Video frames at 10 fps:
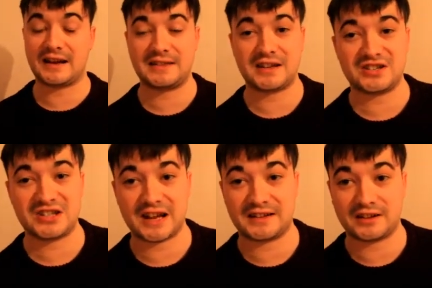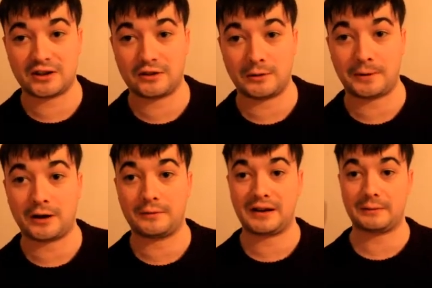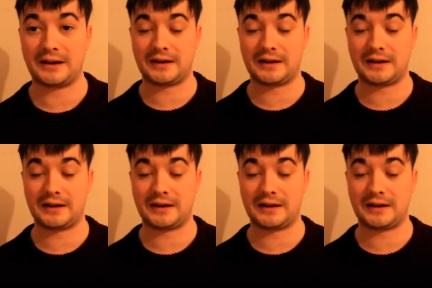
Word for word: I think she executed her part really well.